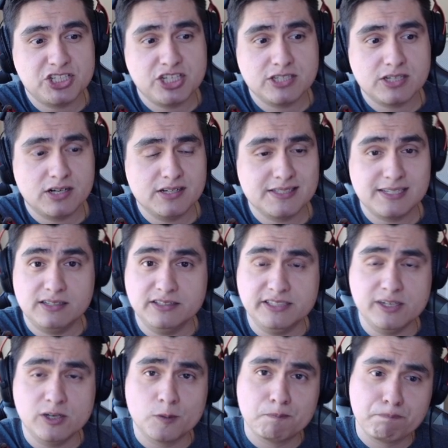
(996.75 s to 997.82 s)
chase Arden's
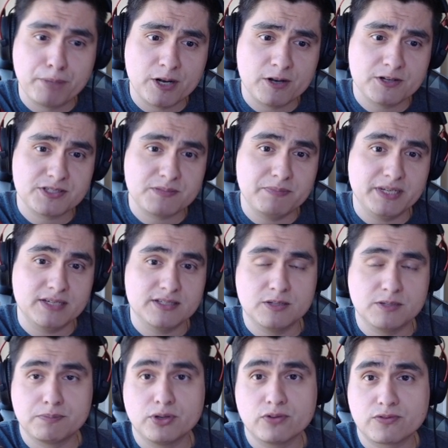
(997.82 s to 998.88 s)
LD or Burst because you're
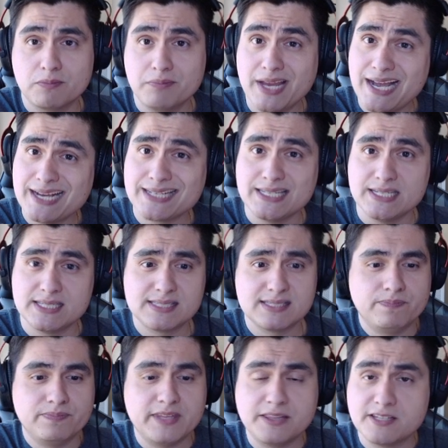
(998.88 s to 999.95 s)
broke from Noctis, then